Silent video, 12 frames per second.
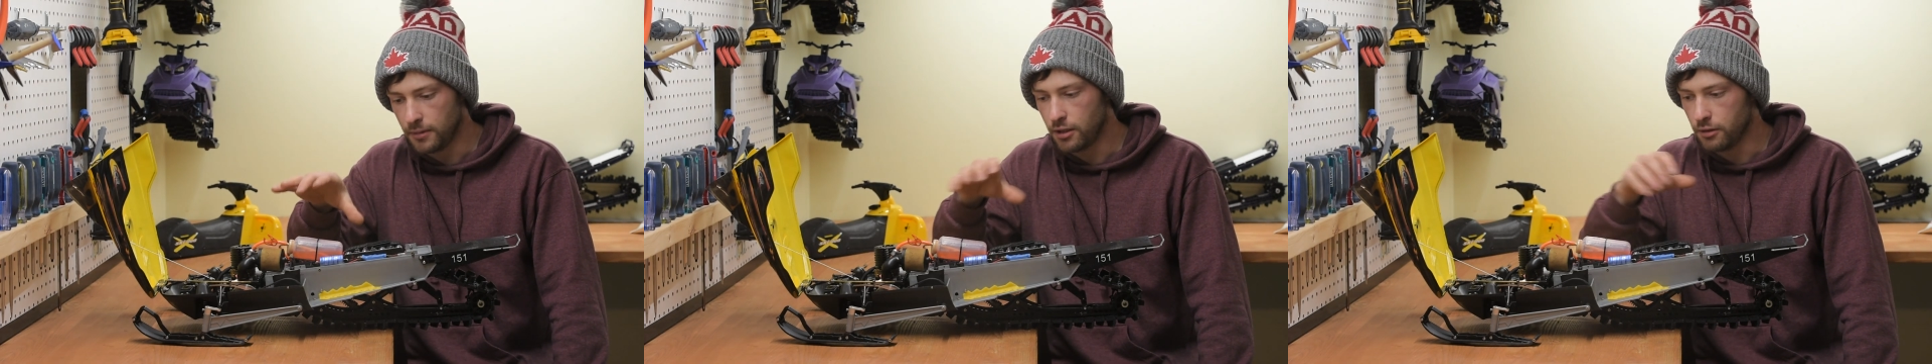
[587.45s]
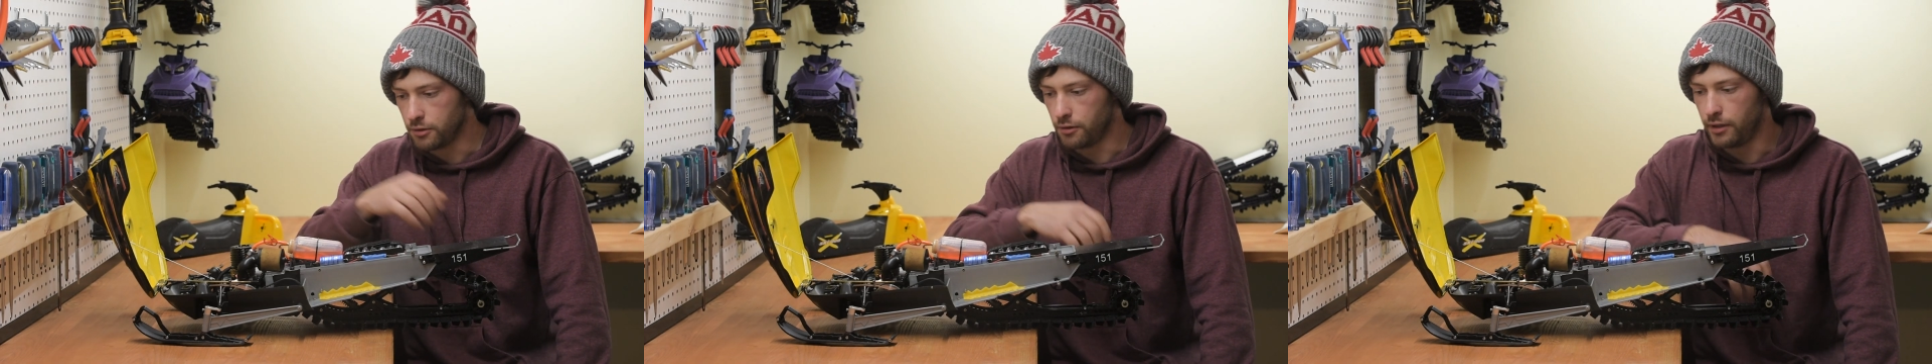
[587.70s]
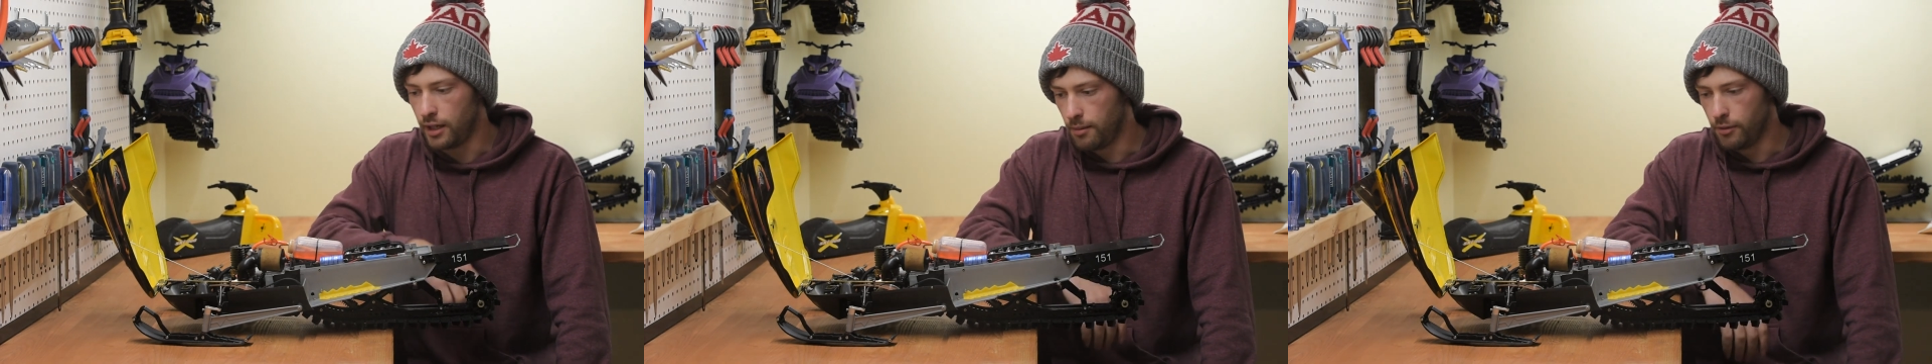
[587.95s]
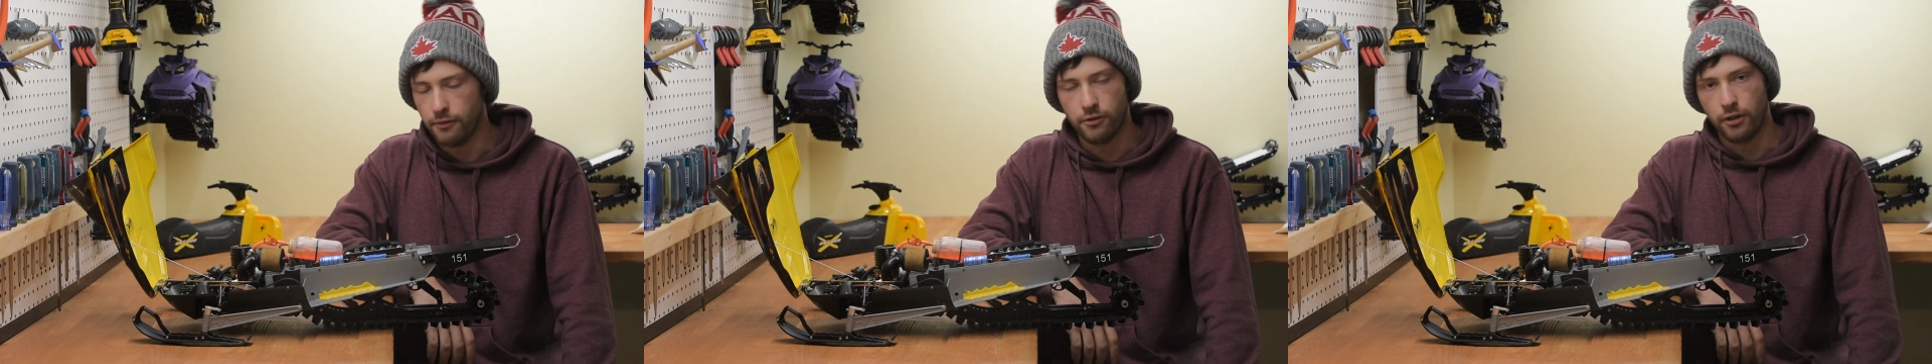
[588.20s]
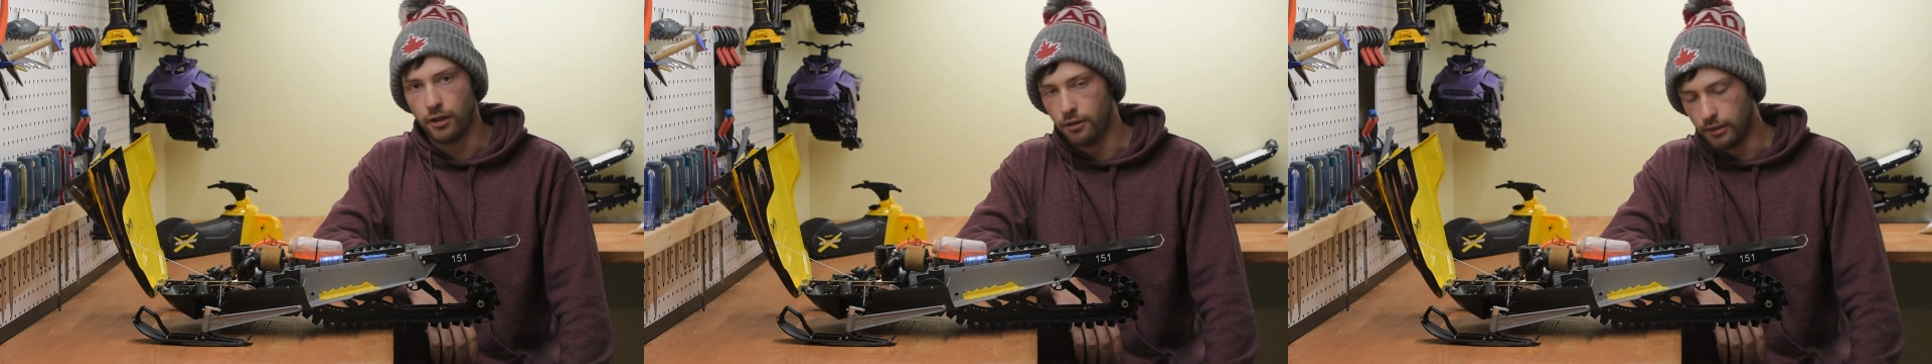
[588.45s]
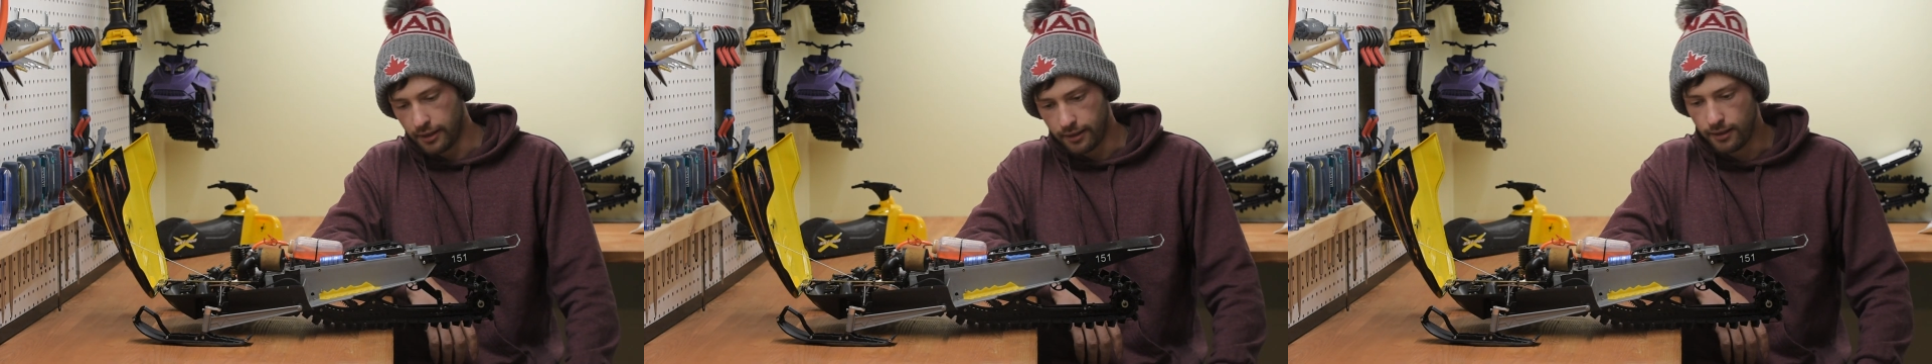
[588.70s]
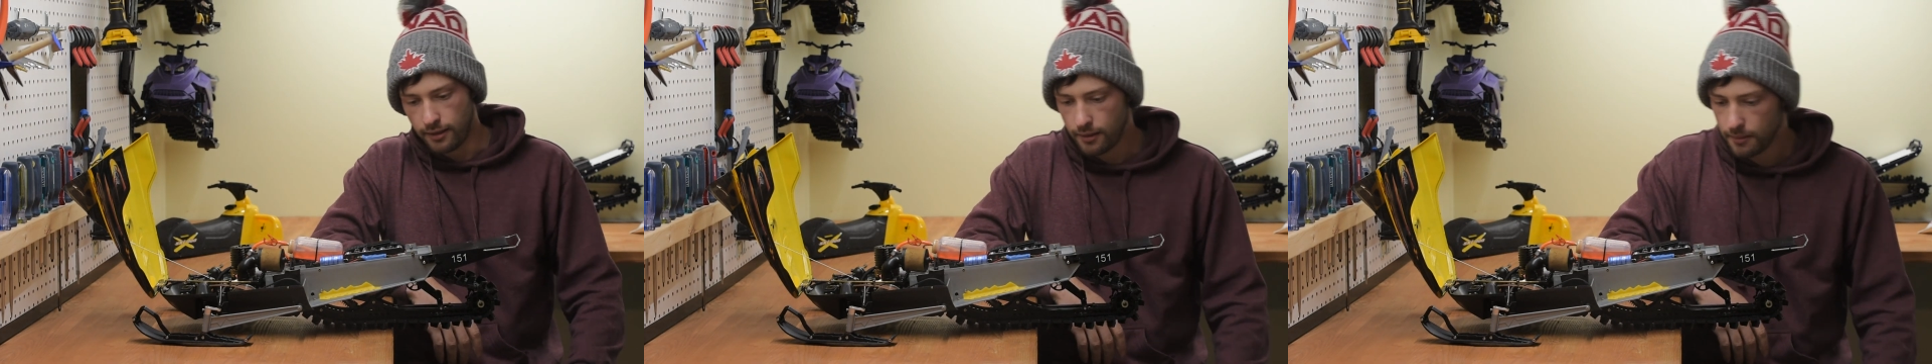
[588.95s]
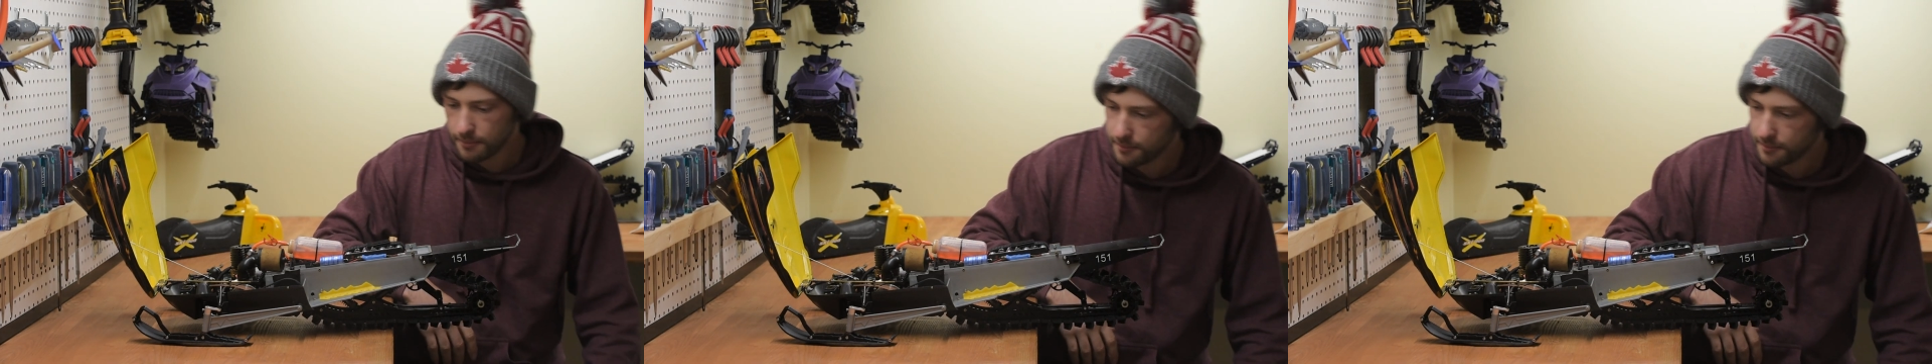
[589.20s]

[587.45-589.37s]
closer camera for it all, I think.